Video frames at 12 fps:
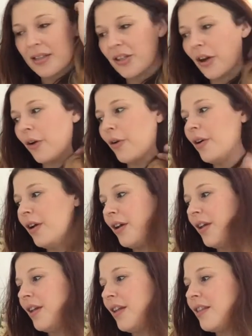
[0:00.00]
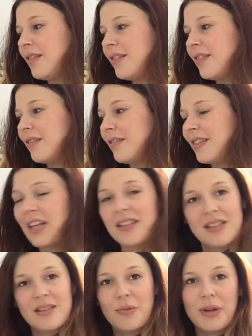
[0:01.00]
So
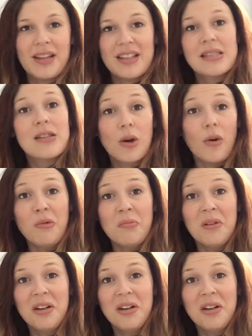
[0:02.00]
that's the goal.